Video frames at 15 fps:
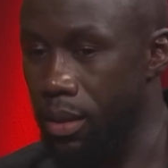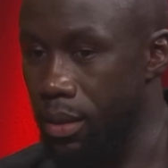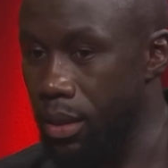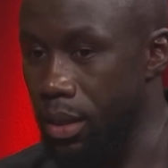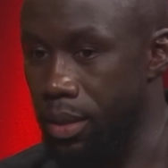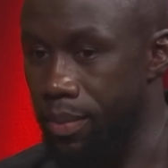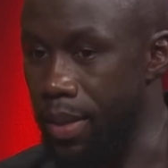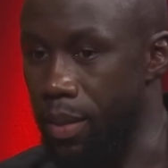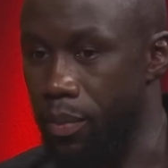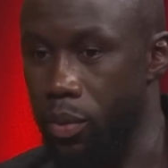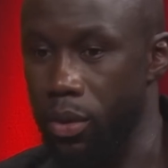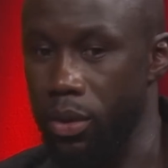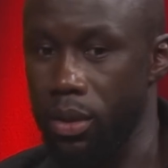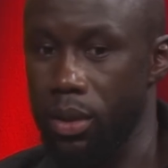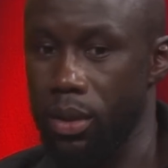This is my
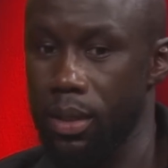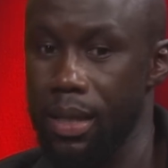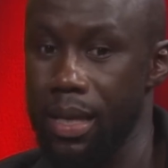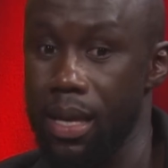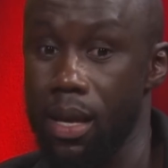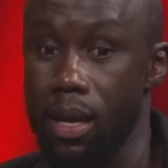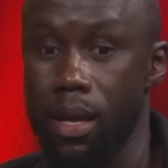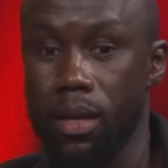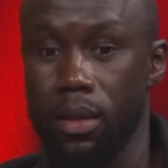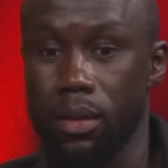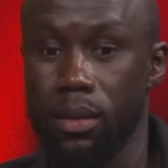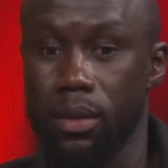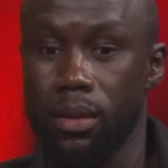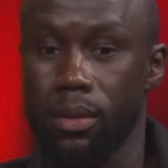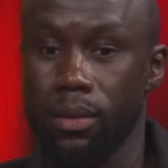point. He
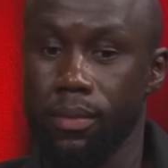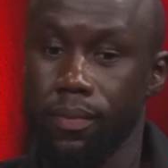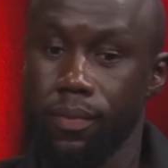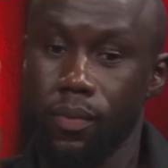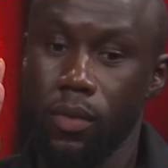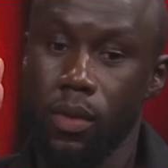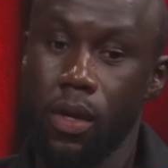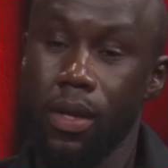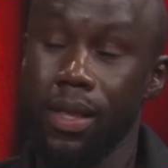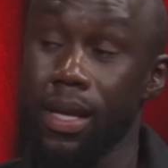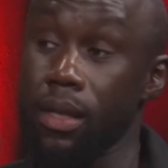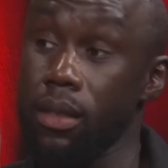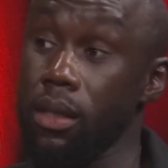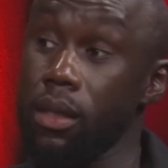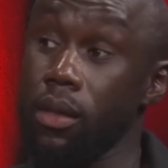has an
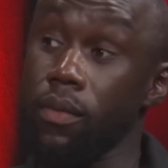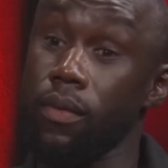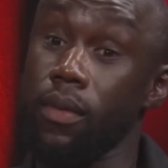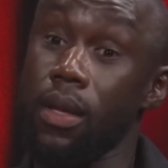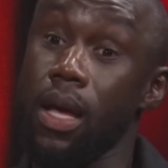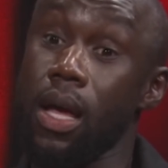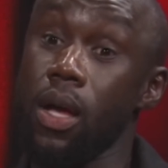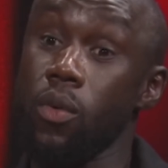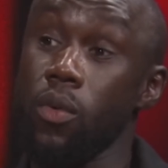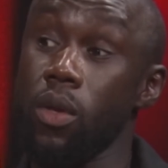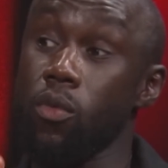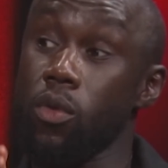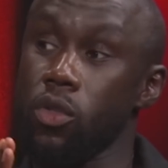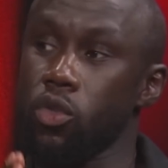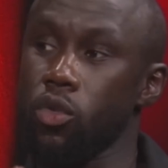idea on how
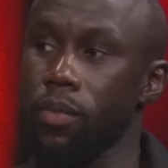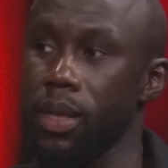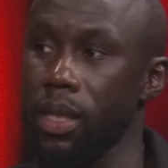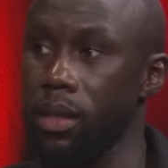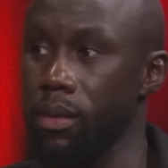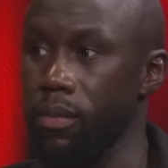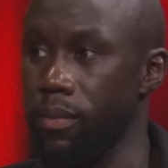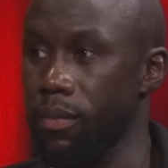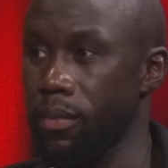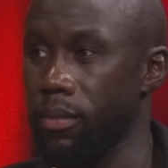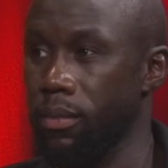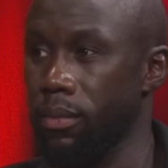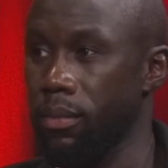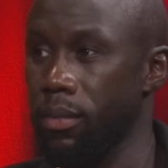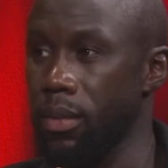he wants to play
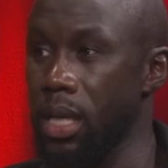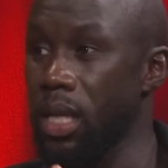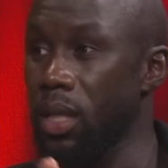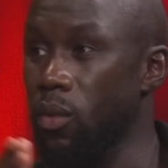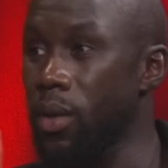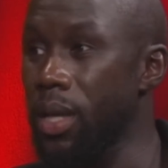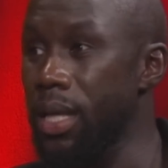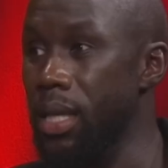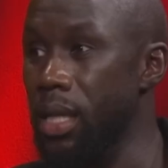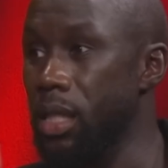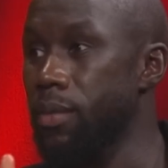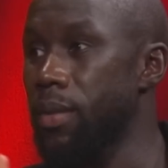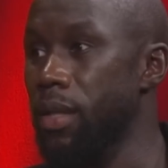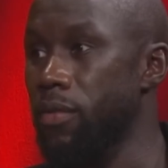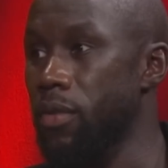and what he
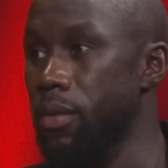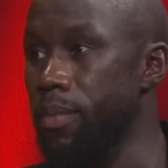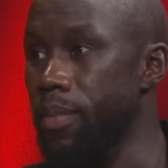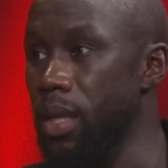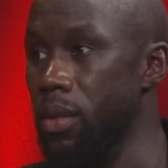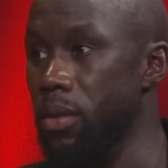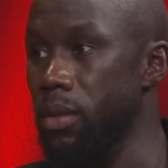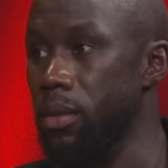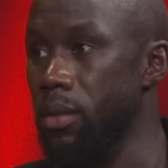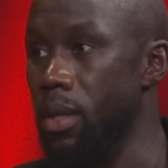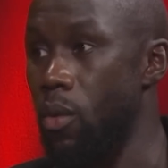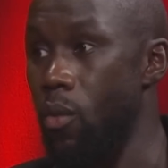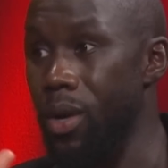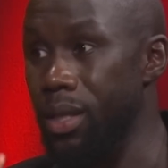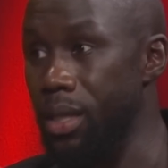expects from the players,
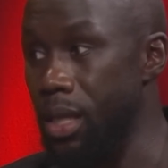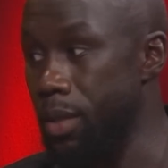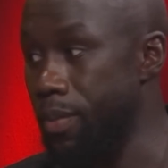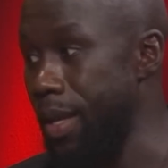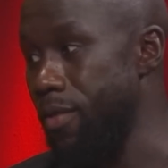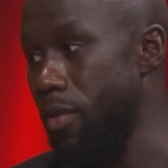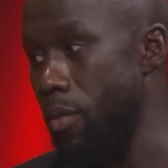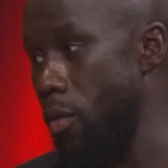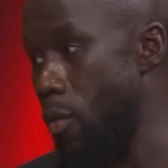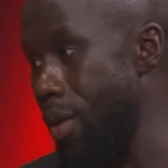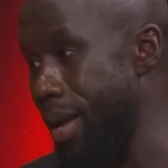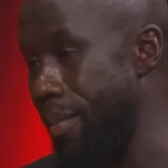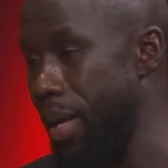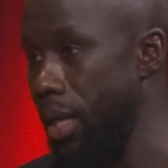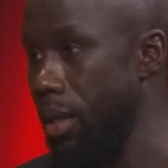what he expects from the
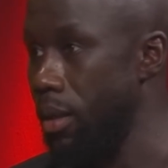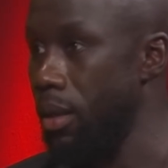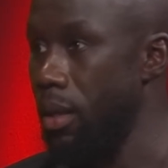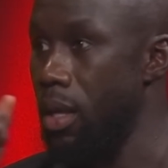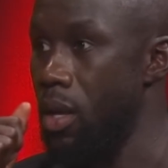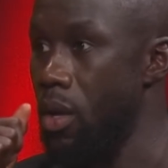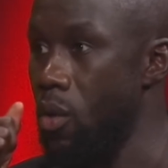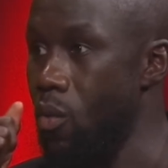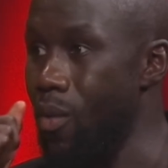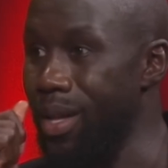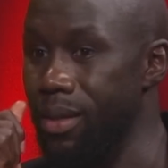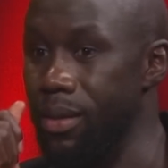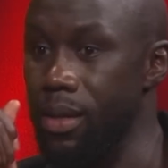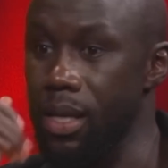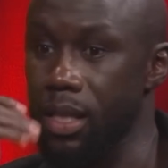right back,
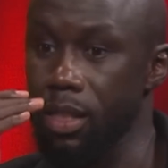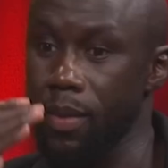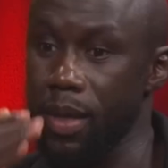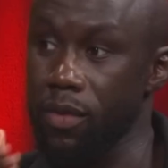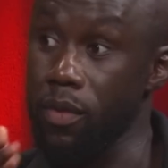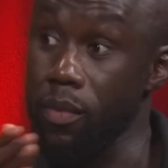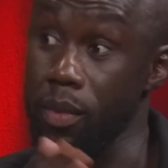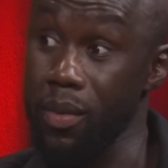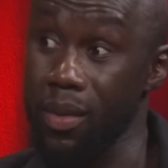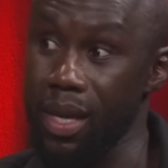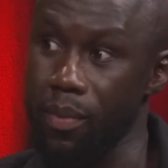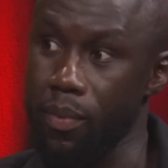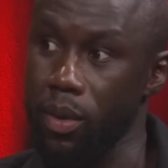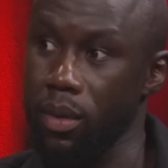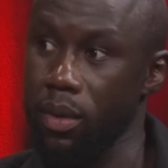what he expects from the
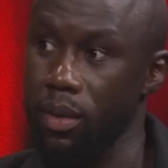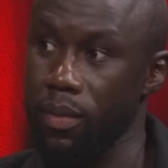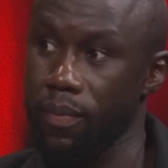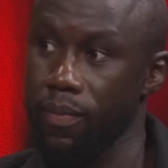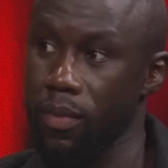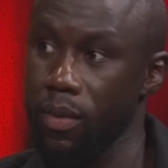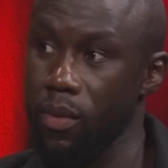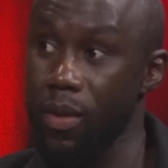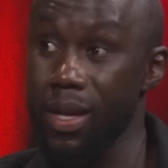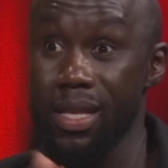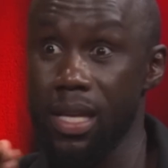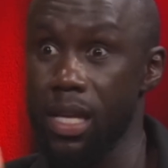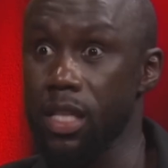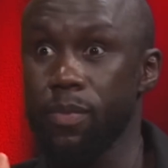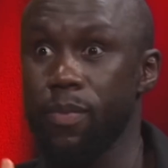keeper, what
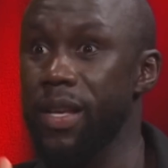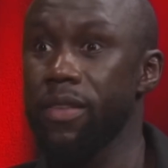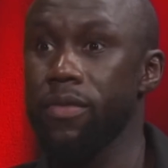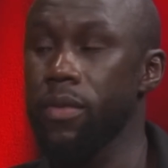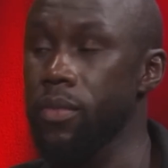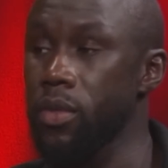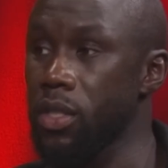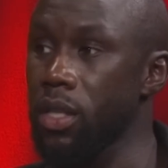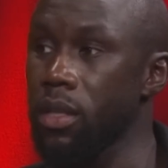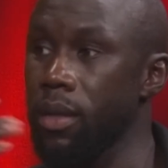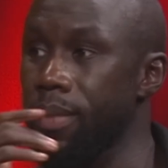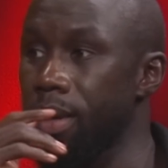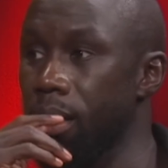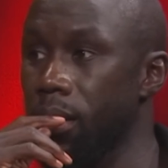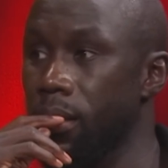he expects from the centre
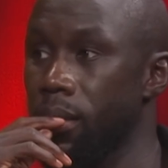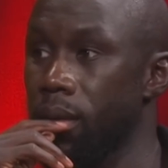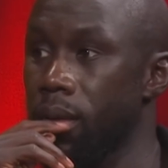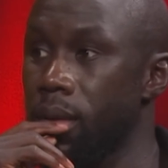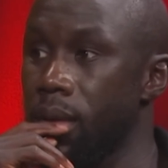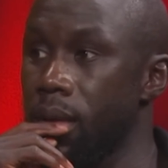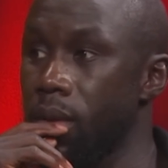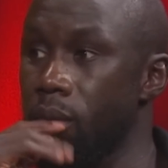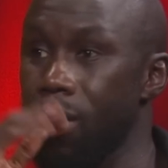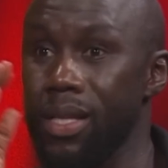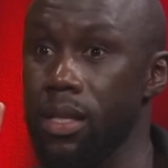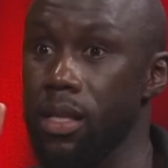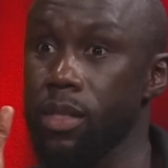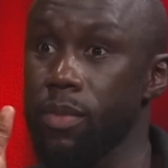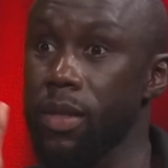back,
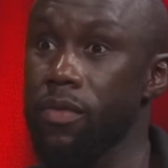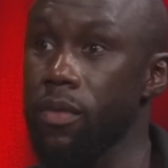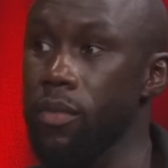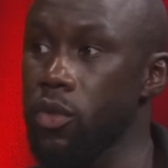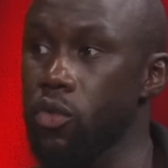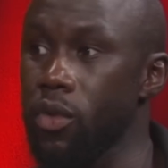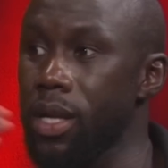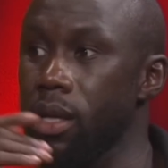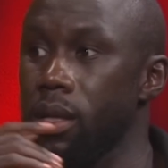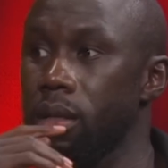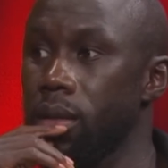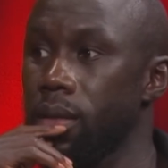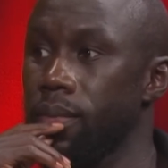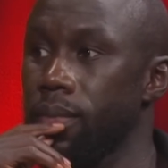what he expects from the striker.